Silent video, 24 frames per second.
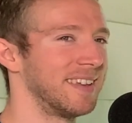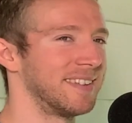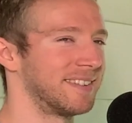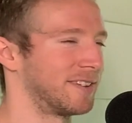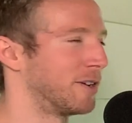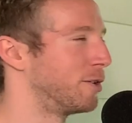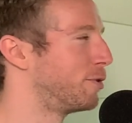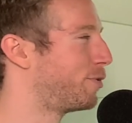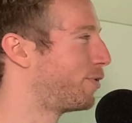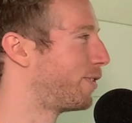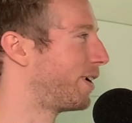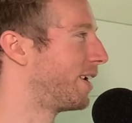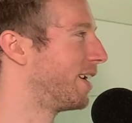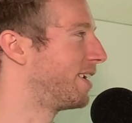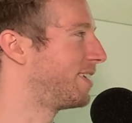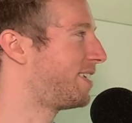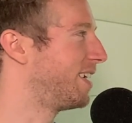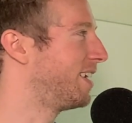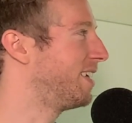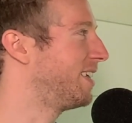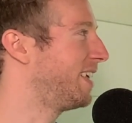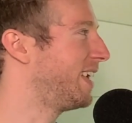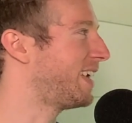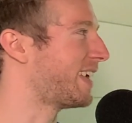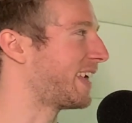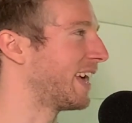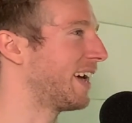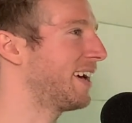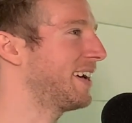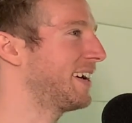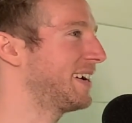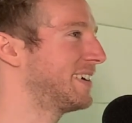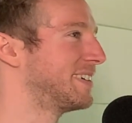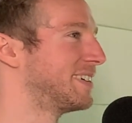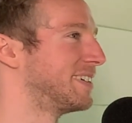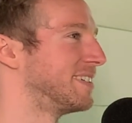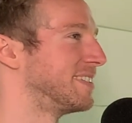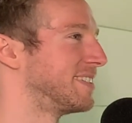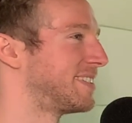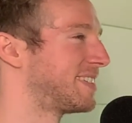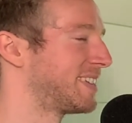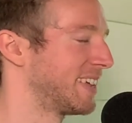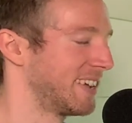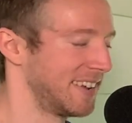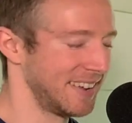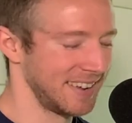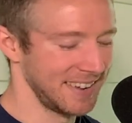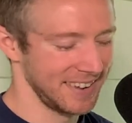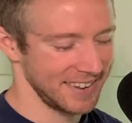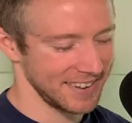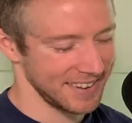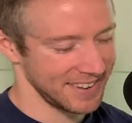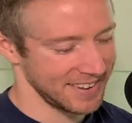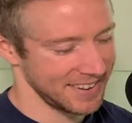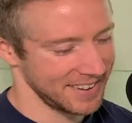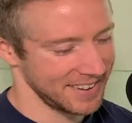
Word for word: goofy until he kills. Ah.